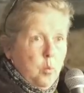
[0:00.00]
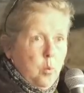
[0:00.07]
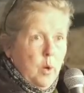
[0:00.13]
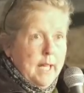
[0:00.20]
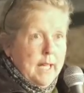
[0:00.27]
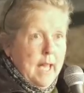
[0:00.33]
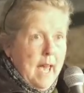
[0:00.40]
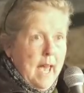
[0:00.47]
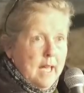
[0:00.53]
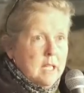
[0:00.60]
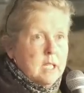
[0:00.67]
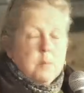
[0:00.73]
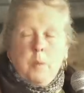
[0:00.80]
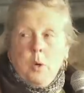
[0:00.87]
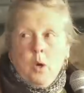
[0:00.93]
we
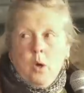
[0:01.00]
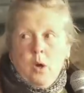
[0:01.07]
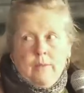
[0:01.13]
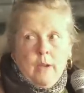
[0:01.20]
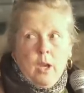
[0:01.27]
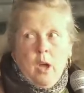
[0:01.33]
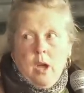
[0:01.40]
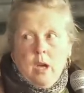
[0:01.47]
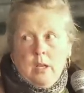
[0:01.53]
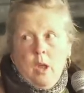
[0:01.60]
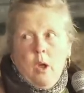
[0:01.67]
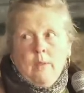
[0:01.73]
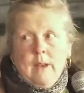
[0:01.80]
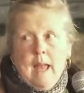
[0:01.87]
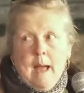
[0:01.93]
export a
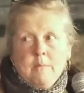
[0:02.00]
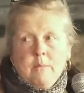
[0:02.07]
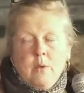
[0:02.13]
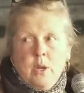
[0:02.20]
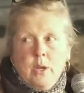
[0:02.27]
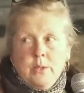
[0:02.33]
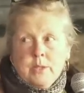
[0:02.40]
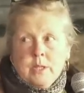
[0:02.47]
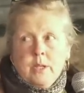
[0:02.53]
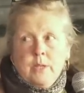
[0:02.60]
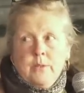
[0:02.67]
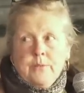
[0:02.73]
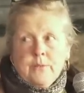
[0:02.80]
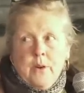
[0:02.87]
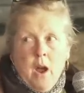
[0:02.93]
lot of lamb roux
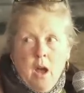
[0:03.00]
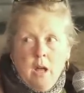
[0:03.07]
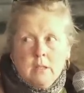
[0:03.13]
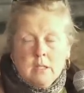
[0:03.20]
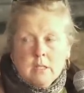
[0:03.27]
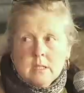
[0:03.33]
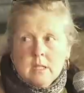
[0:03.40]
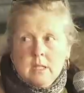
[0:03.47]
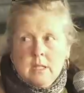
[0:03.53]
to France